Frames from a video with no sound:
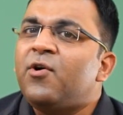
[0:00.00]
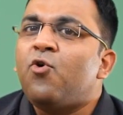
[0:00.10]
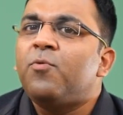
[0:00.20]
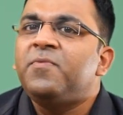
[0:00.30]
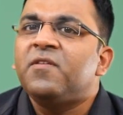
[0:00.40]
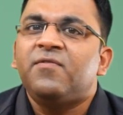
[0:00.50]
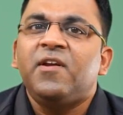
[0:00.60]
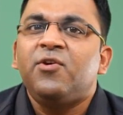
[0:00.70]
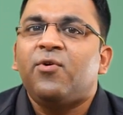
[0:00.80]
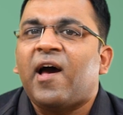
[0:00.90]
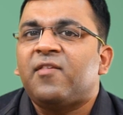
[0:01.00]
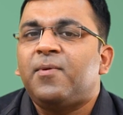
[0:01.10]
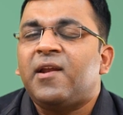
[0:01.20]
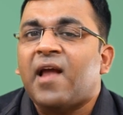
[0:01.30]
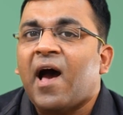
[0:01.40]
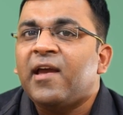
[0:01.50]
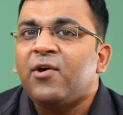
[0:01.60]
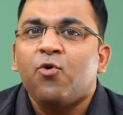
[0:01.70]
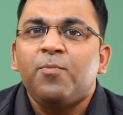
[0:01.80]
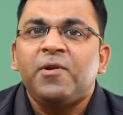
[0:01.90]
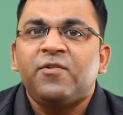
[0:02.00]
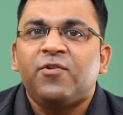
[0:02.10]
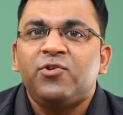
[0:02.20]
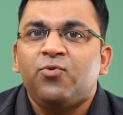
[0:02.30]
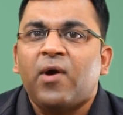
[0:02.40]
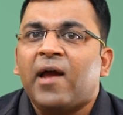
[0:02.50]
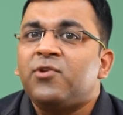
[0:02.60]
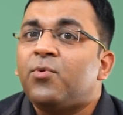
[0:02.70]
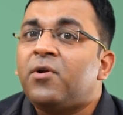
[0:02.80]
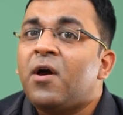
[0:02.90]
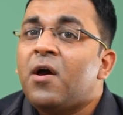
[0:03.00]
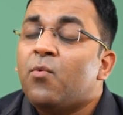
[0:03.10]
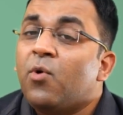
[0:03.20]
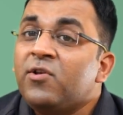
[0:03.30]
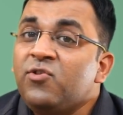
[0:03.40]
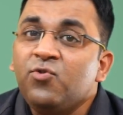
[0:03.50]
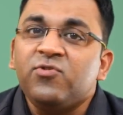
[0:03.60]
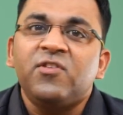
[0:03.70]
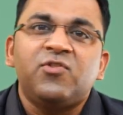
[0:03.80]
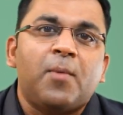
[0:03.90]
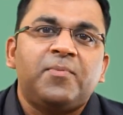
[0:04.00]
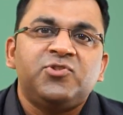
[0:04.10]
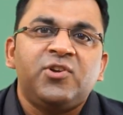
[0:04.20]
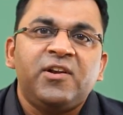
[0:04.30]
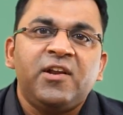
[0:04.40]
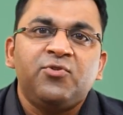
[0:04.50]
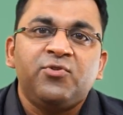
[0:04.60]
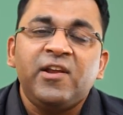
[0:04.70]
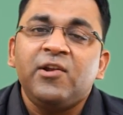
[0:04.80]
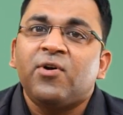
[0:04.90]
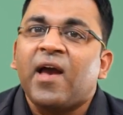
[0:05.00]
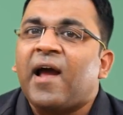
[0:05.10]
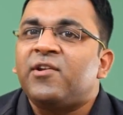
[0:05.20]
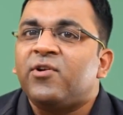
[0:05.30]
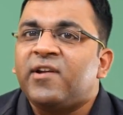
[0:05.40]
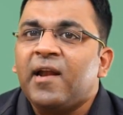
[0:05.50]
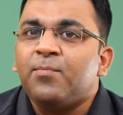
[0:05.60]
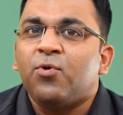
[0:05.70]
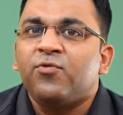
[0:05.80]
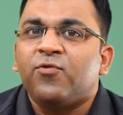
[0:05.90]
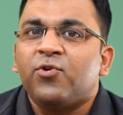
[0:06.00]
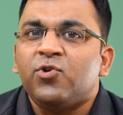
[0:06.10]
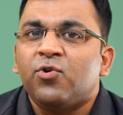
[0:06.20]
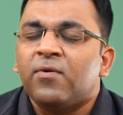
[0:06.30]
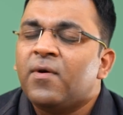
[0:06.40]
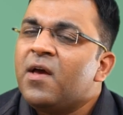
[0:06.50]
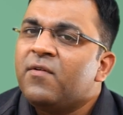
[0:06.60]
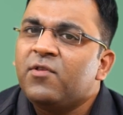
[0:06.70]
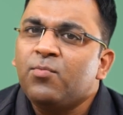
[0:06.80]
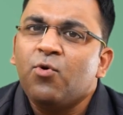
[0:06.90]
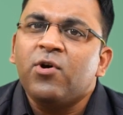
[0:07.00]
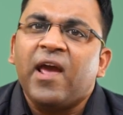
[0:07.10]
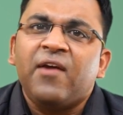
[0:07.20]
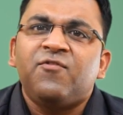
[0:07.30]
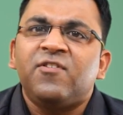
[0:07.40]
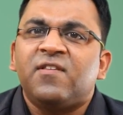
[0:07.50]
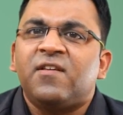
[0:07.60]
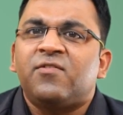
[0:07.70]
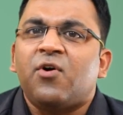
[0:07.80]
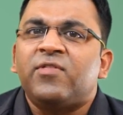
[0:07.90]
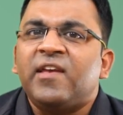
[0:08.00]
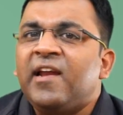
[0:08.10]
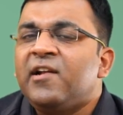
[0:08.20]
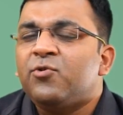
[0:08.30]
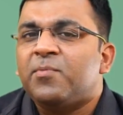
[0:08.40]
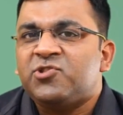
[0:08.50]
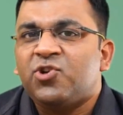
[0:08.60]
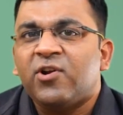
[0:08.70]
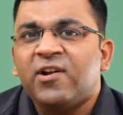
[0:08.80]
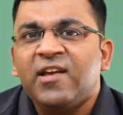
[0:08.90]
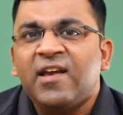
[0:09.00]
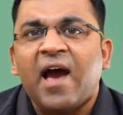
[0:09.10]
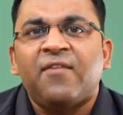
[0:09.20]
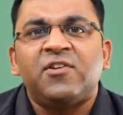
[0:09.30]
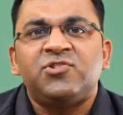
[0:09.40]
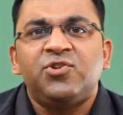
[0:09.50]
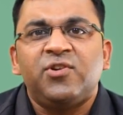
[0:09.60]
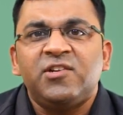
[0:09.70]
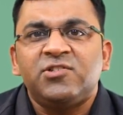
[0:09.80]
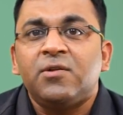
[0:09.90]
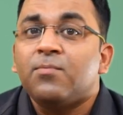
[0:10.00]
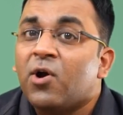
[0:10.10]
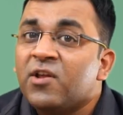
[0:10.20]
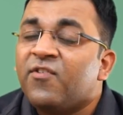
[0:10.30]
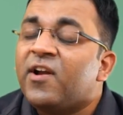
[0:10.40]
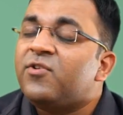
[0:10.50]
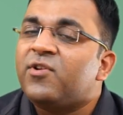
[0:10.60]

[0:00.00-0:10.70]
hope this video has been an eye-opener for you and you would want to use this opportunity to relook at your debt portfolio with more emphasis on the yield to maturity, average duration, modified